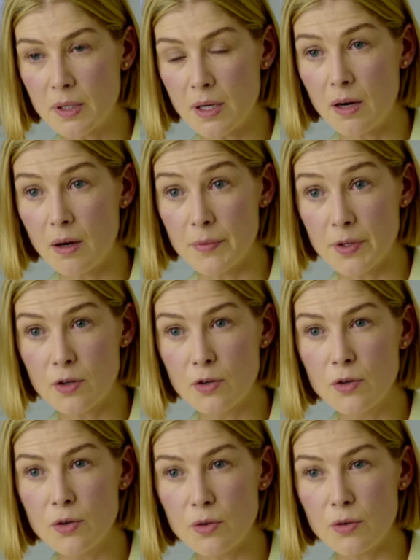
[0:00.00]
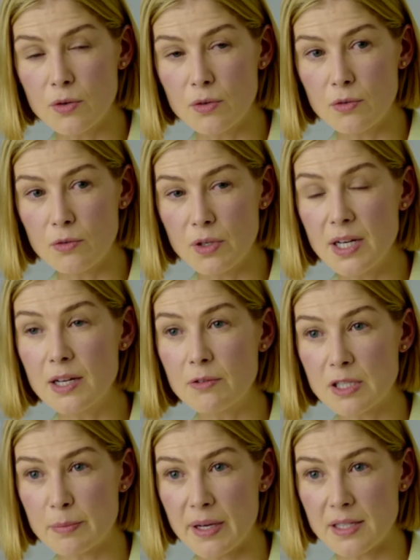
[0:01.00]
and a calm. The crew really
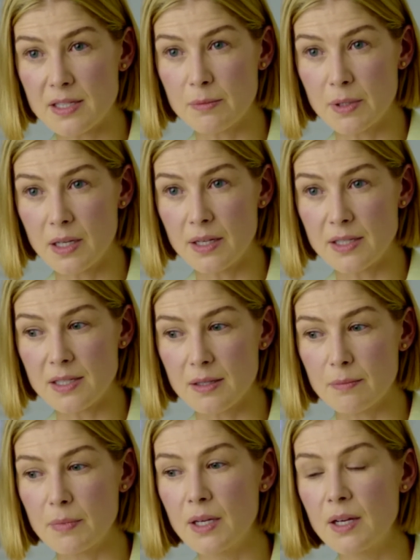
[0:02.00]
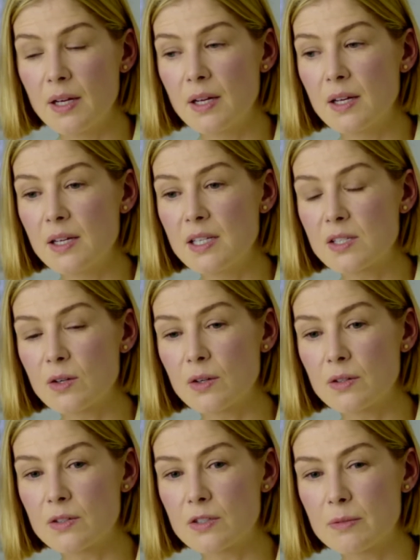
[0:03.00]
respects him and likes him. He's
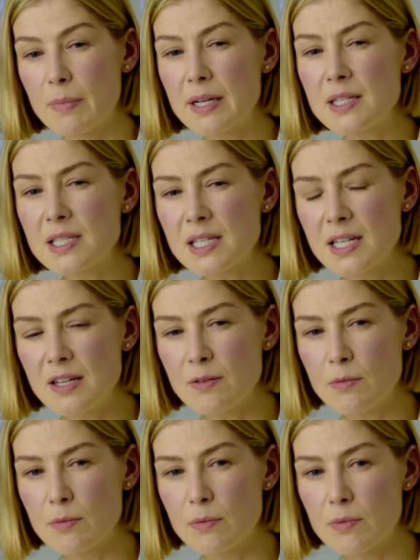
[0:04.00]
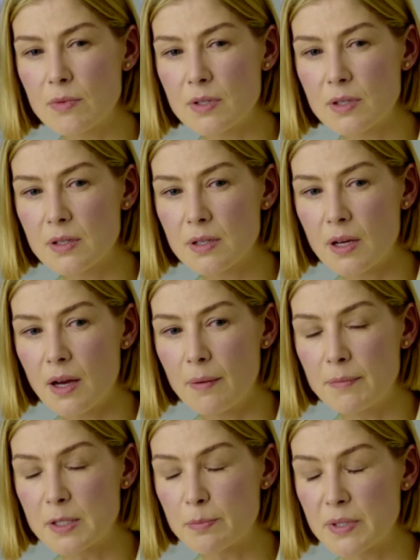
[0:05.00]
got tremendously
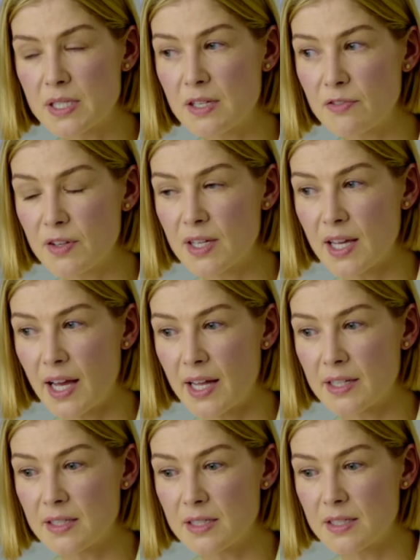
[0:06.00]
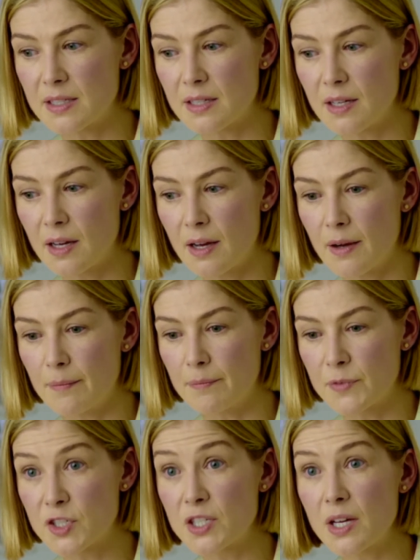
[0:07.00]
specific and
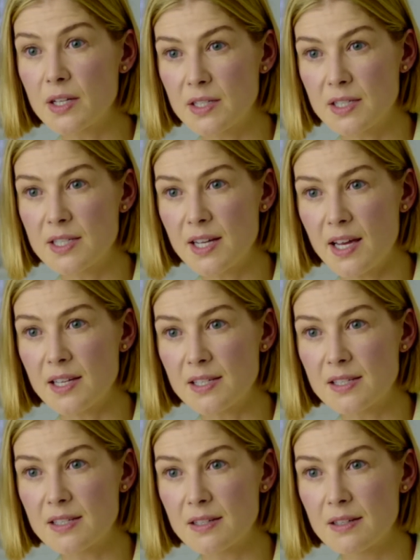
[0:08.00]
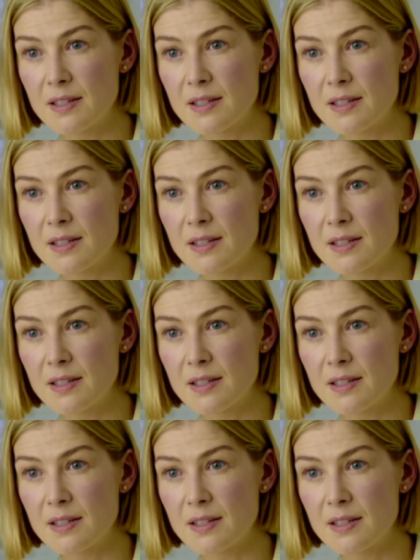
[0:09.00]
certain taste,